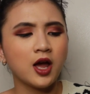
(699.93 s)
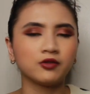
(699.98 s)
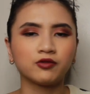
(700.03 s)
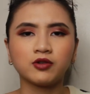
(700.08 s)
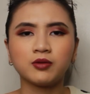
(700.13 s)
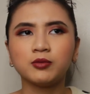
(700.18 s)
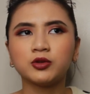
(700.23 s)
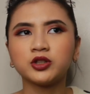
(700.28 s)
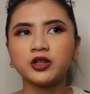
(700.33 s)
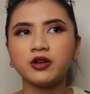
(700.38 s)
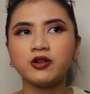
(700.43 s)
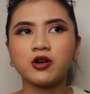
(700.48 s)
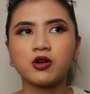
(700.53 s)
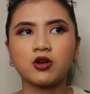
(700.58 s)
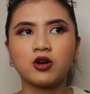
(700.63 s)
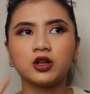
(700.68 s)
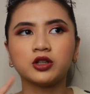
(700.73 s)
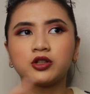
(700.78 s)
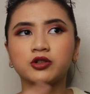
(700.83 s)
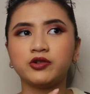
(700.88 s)
From what I
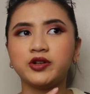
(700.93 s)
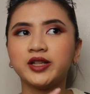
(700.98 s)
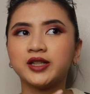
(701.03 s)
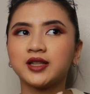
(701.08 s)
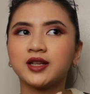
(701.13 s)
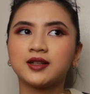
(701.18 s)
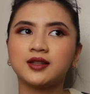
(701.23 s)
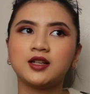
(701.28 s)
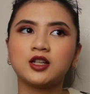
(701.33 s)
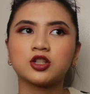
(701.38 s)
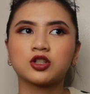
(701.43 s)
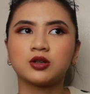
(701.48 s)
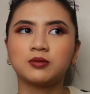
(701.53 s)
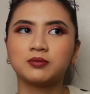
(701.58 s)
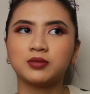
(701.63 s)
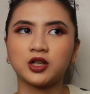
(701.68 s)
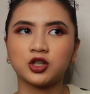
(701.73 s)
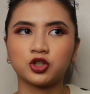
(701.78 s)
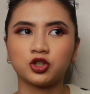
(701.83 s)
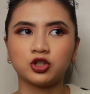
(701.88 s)
recall, the Real Techniques
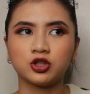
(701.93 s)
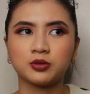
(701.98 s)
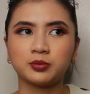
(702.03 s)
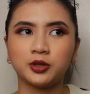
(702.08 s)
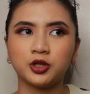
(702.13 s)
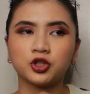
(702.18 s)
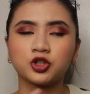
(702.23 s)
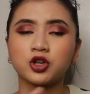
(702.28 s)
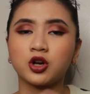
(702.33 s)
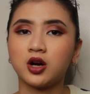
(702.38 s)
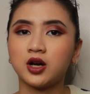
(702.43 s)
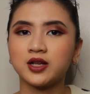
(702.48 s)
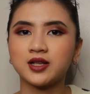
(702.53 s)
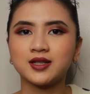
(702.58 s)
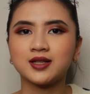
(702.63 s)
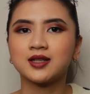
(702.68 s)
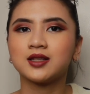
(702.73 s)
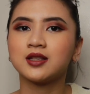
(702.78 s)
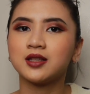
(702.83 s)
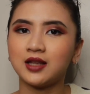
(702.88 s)
complexion sponge
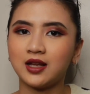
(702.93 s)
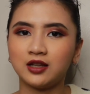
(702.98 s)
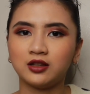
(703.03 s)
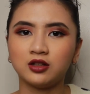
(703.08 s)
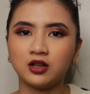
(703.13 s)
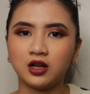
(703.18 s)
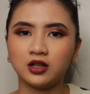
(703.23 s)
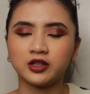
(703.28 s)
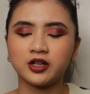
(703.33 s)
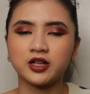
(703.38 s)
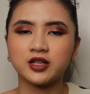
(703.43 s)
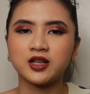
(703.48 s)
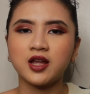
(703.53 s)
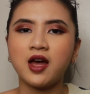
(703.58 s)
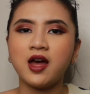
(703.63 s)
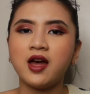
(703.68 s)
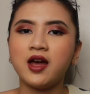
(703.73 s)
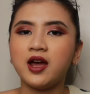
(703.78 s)
costs $10,